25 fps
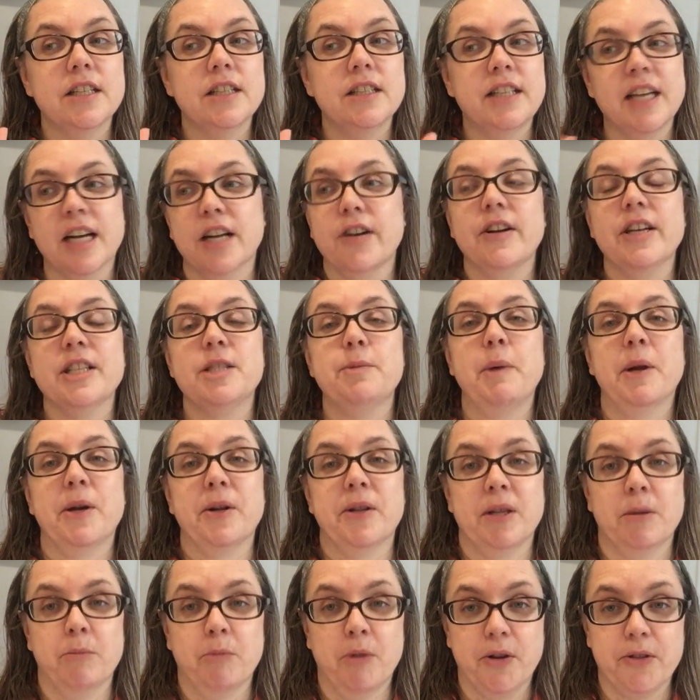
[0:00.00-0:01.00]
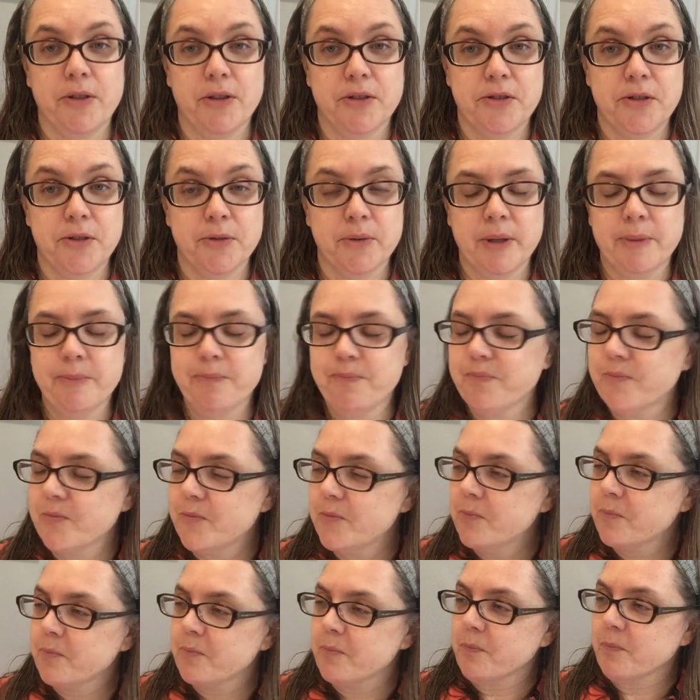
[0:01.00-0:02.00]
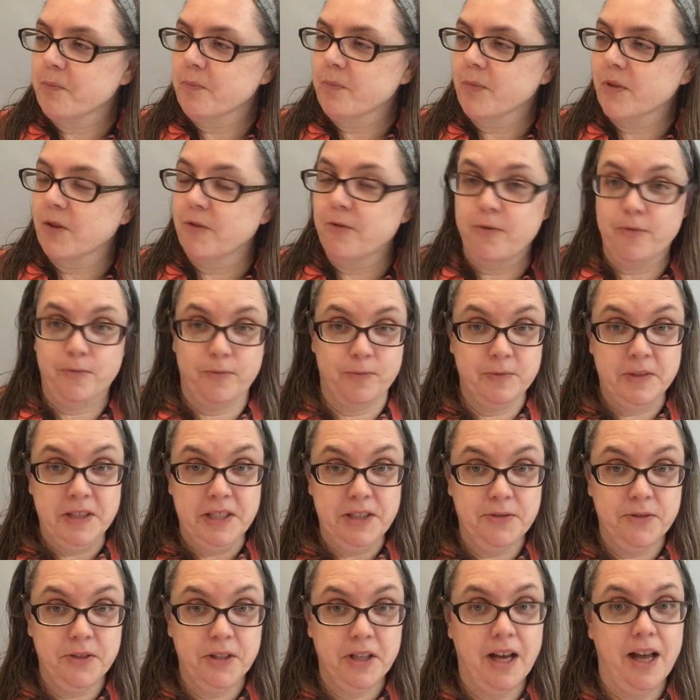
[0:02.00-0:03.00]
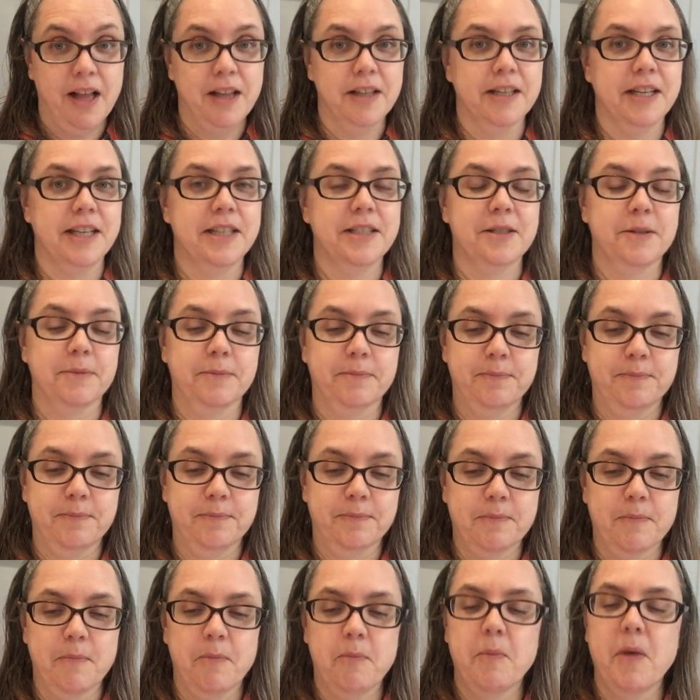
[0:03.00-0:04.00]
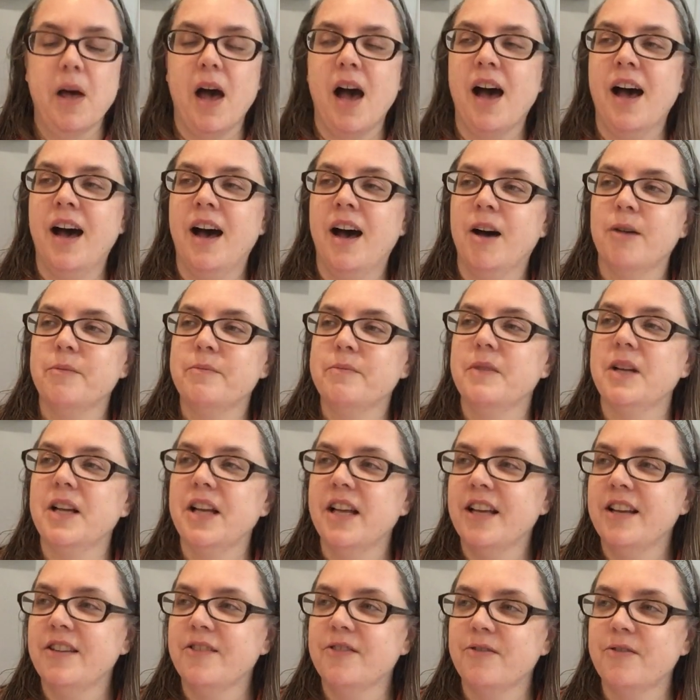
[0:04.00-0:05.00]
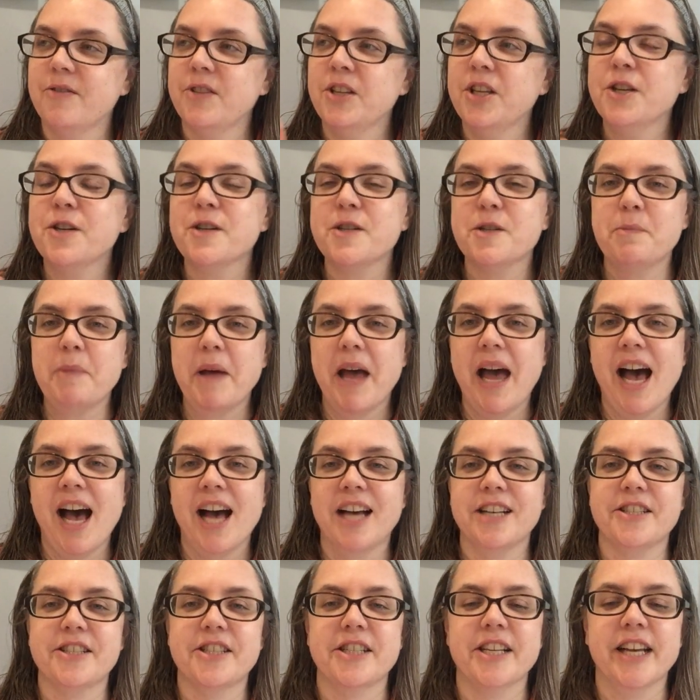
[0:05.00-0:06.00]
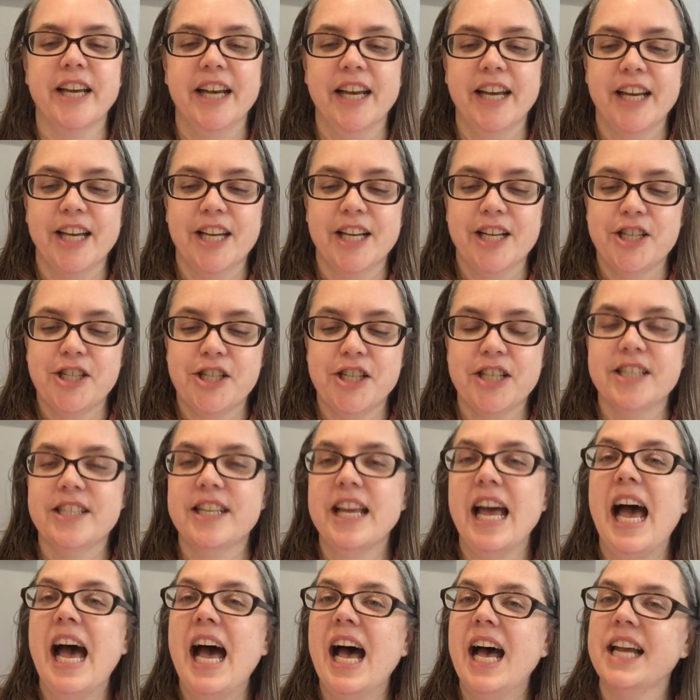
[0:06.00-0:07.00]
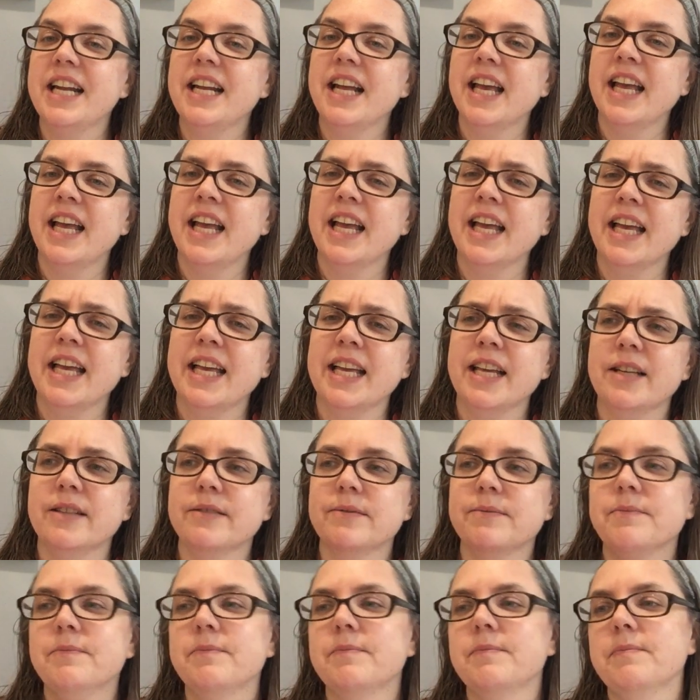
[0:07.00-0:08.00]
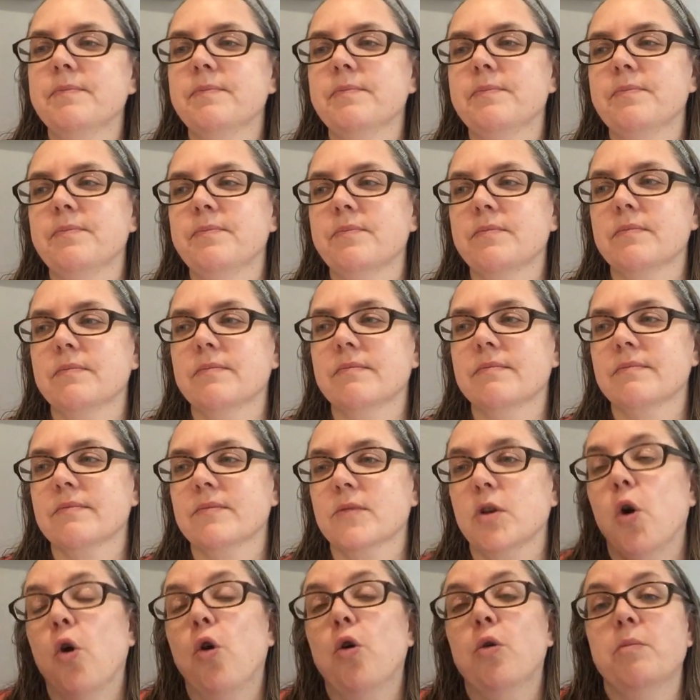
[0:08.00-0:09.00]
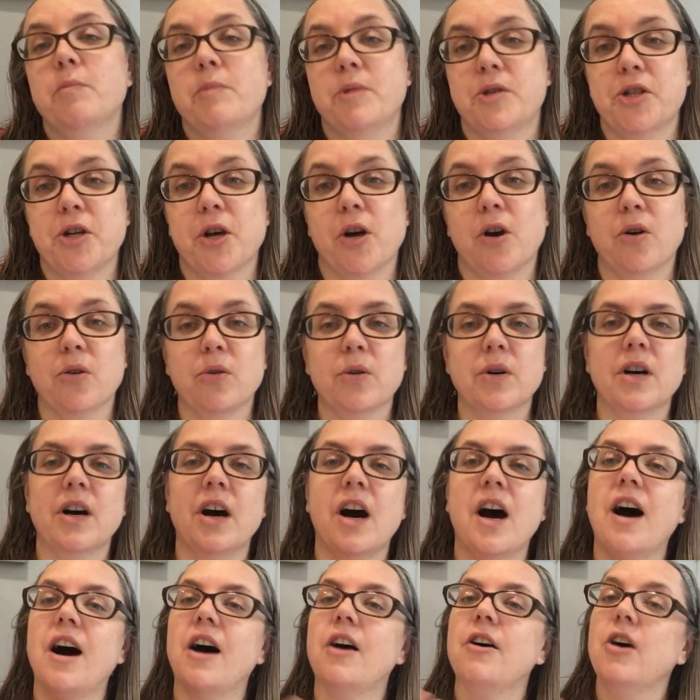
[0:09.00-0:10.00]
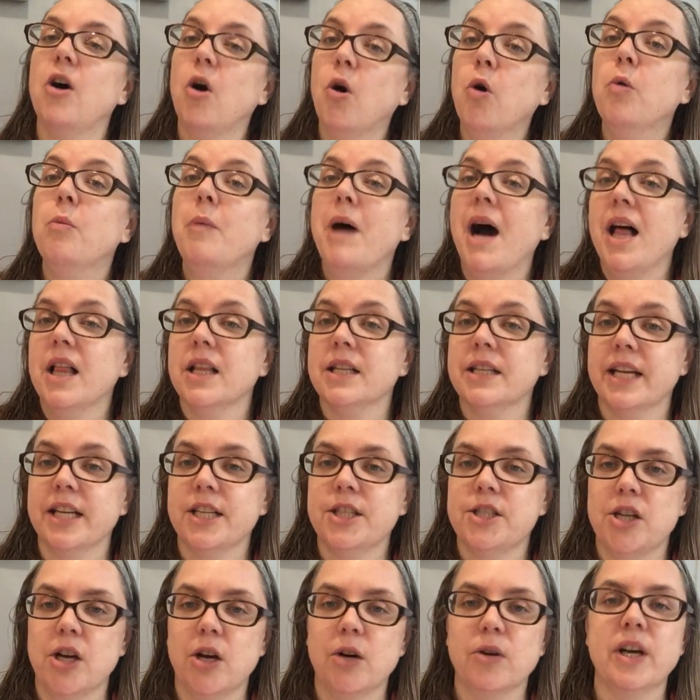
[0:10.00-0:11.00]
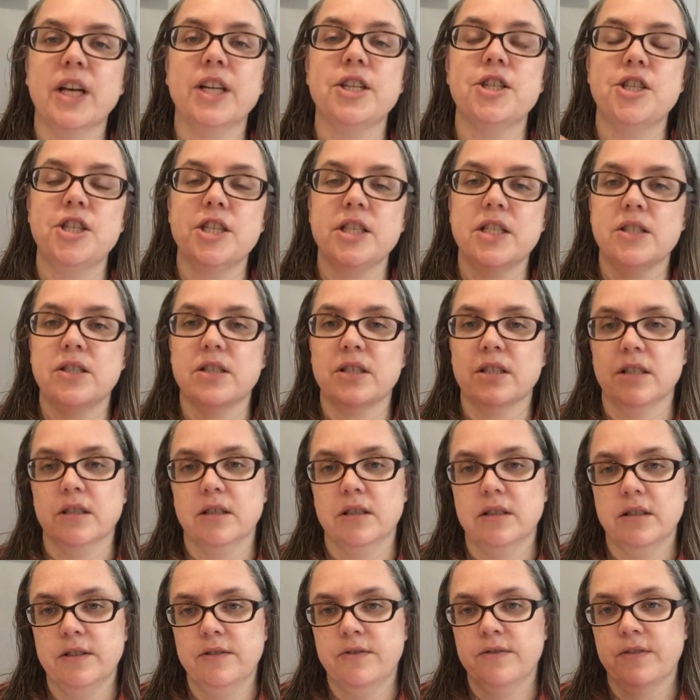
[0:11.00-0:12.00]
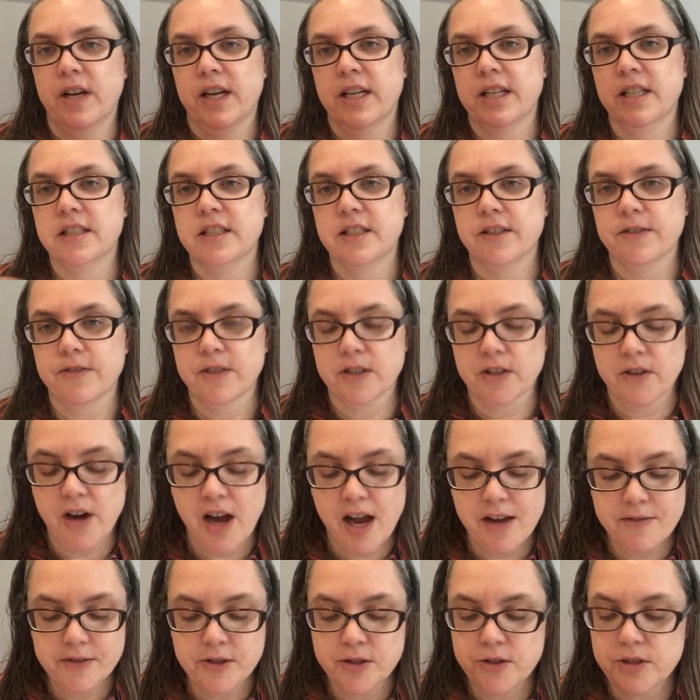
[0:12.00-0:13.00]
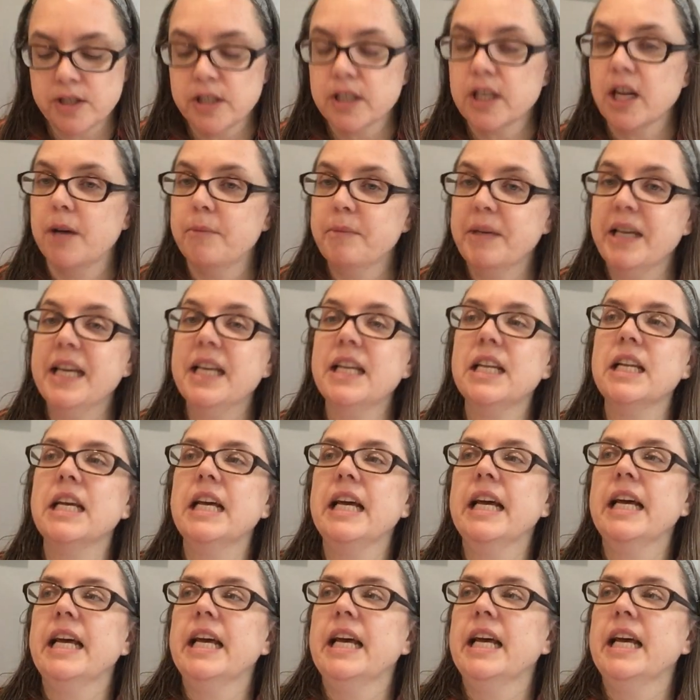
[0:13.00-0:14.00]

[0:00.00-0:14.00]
decorates better than Martha Stewart, at least for the holidays. Um, in years past, she has had a home show, uh, home holiday show, and she's invited different crafters to come in.